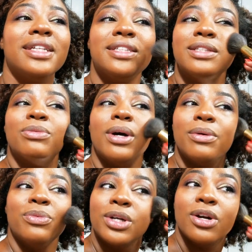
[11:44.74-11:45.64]
this is
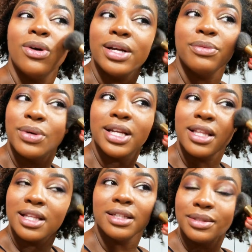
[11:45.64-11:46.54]
what we're going with.
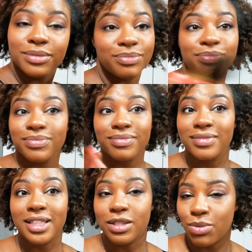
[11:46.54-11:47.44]

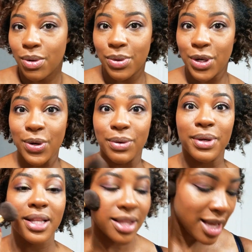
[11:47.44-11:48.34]
This is what we're going with.